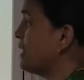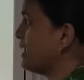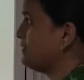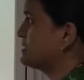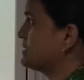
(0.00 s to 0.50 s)

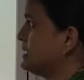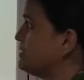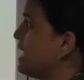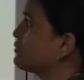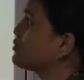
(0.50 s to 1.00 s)
main sea,
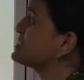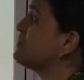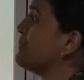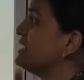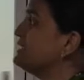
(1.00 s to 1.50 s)
that was
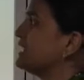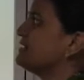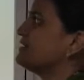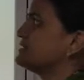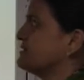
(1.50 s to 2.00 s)
the
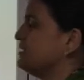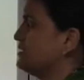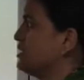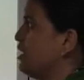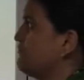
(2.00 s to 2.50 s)
Mediterranean Sea,
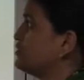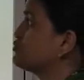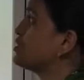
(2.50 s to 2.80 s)
which